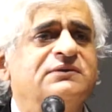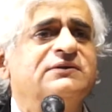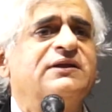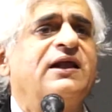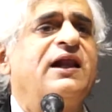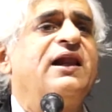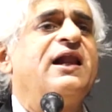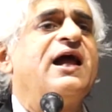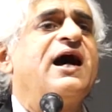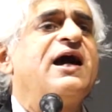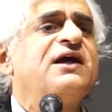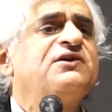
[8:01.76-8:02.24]

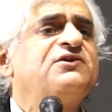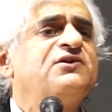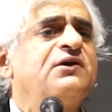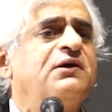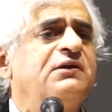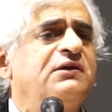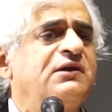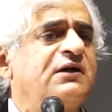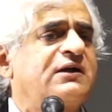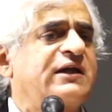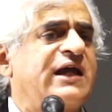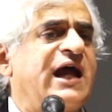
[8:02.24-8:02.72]

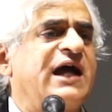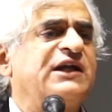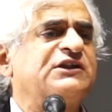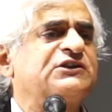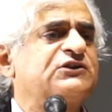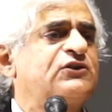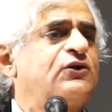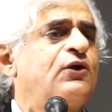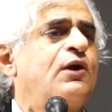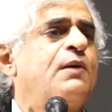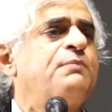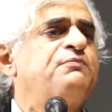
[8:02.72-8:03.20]
the
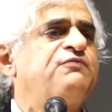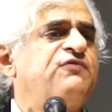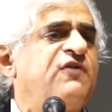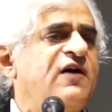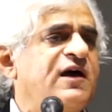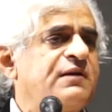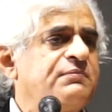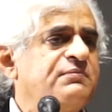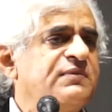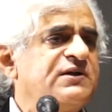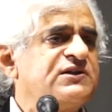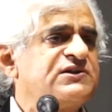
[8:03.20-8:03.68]
cash crop
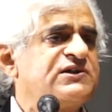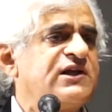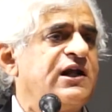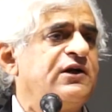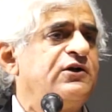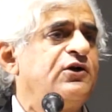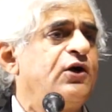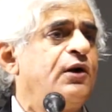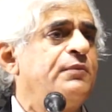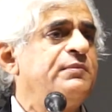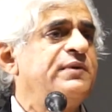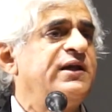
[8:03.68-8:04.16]
farmers
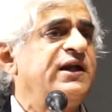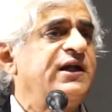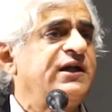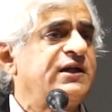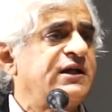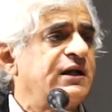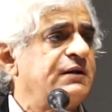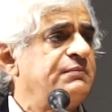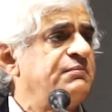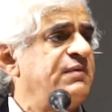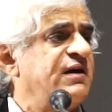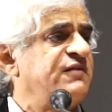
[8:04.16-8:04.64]
are
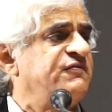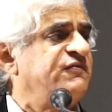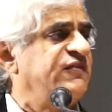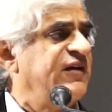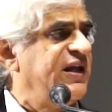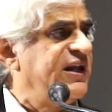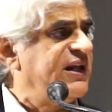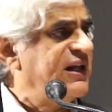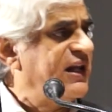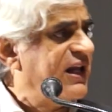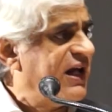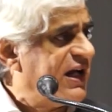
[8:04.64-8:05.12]
dominated by
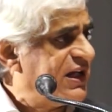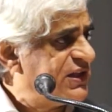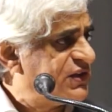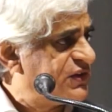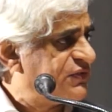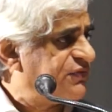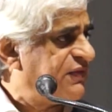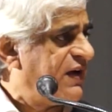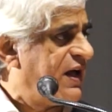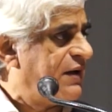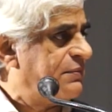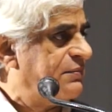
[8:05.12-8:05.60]
very
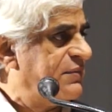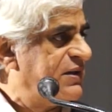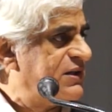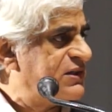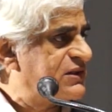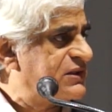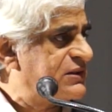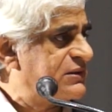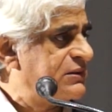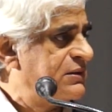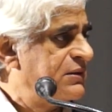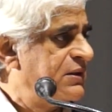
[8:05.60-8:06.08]
large
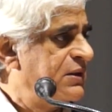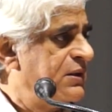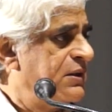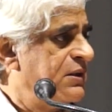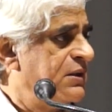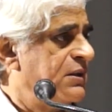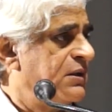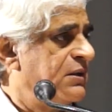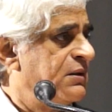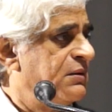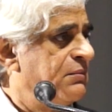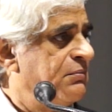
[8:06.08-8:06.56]
farmers,
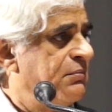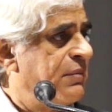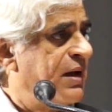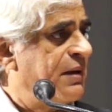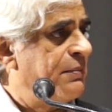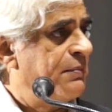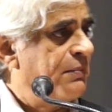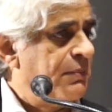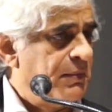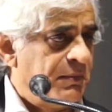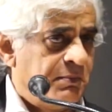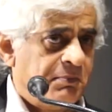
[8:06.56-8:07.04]

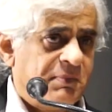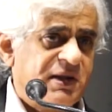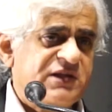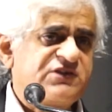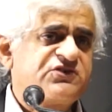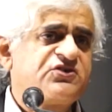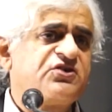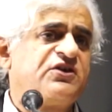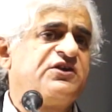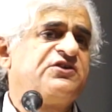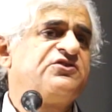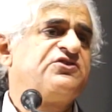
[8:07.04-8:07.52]
by
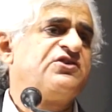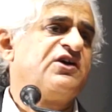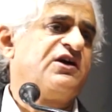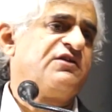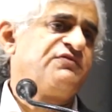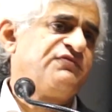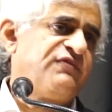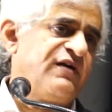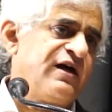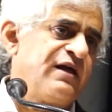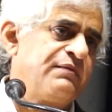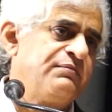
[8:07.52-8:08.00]
much
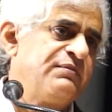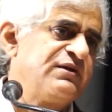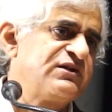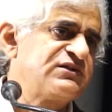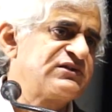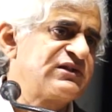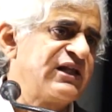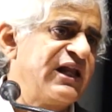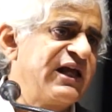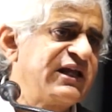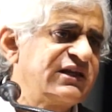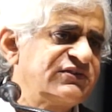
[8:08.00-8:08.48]
richer
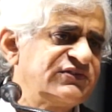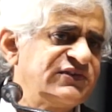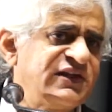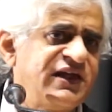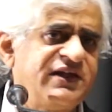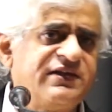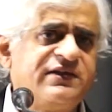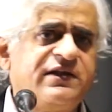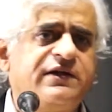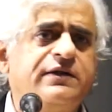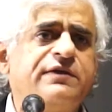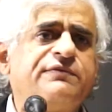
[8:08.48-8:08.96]
farmers. Like
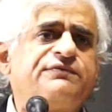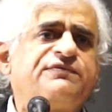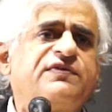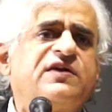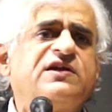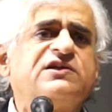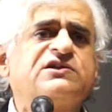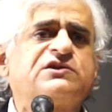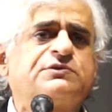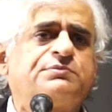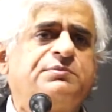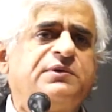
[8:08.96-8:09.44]
say the
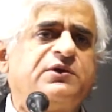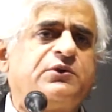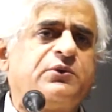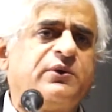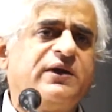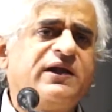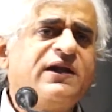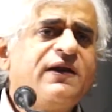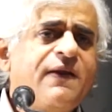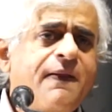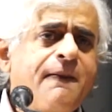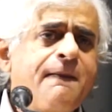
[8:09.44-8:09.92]
difference
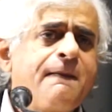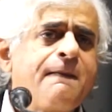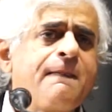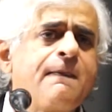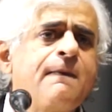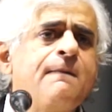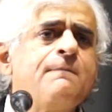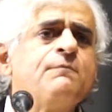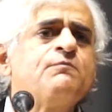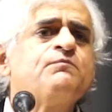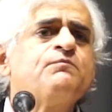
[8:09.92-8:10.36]
between